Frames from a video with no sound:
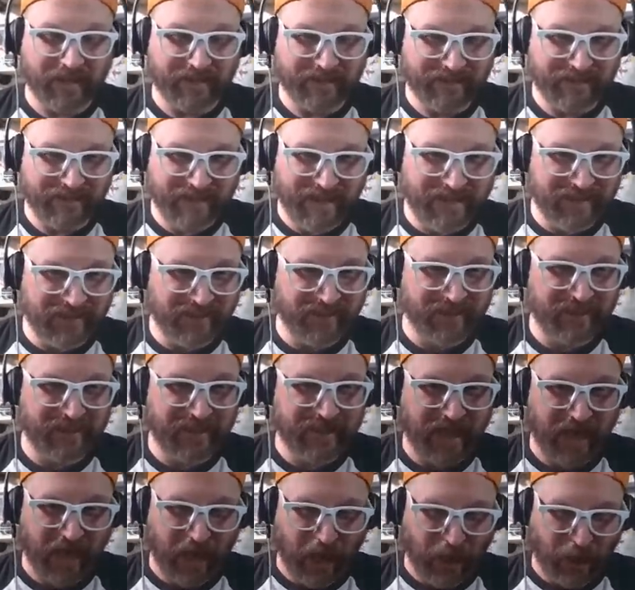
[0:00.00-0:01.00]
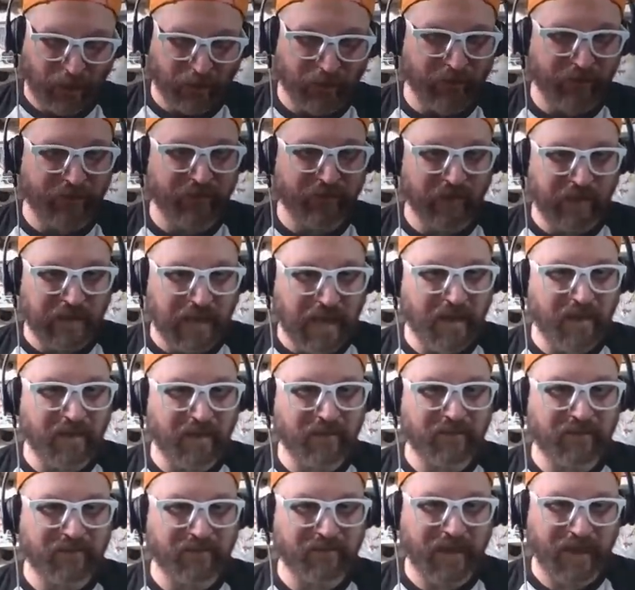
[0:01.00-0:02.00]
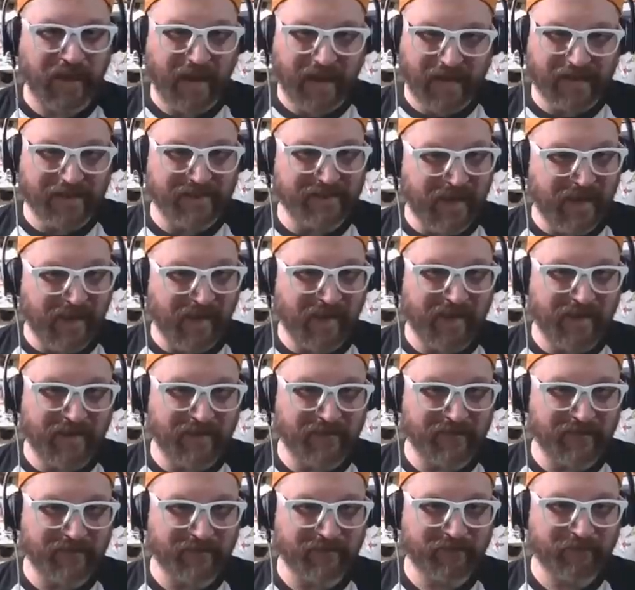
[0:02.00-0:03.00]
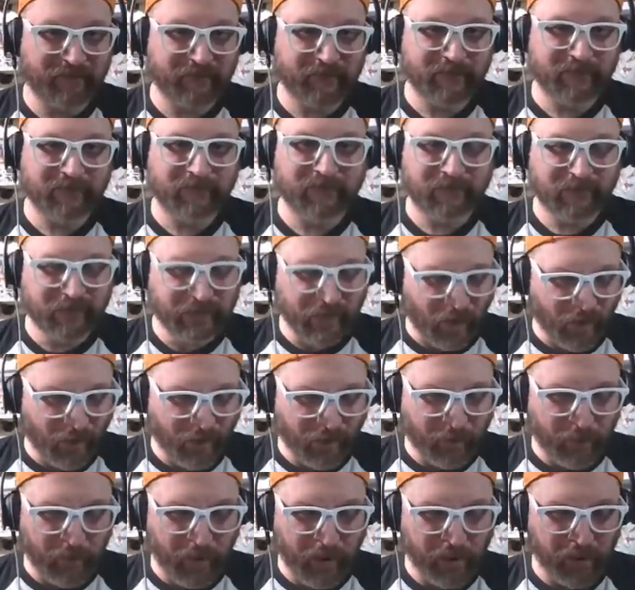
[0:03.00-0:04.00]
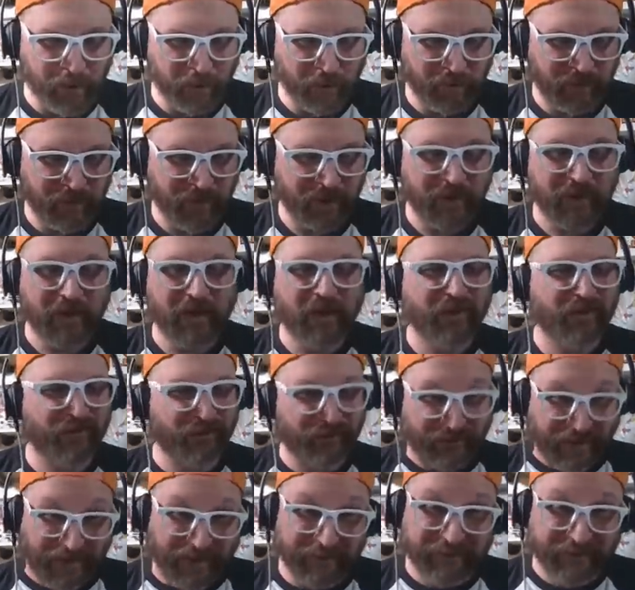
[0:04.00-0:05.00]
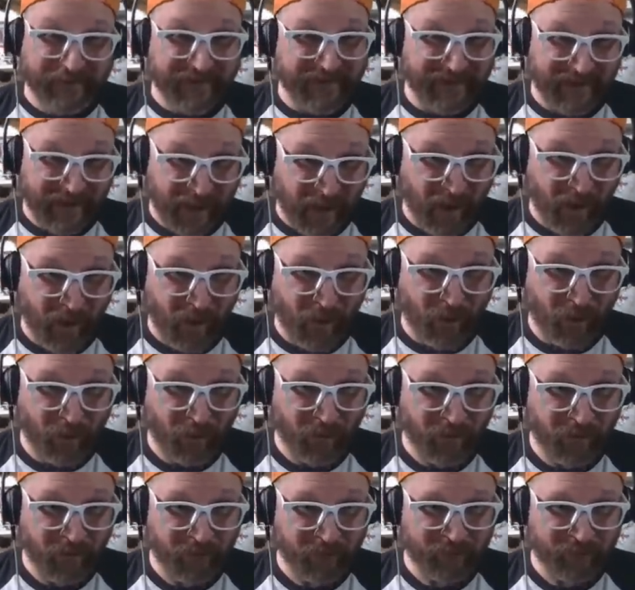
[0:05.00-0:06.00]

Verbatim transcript: Neyland under the lights at night, dark mode, seven and zero. Oh.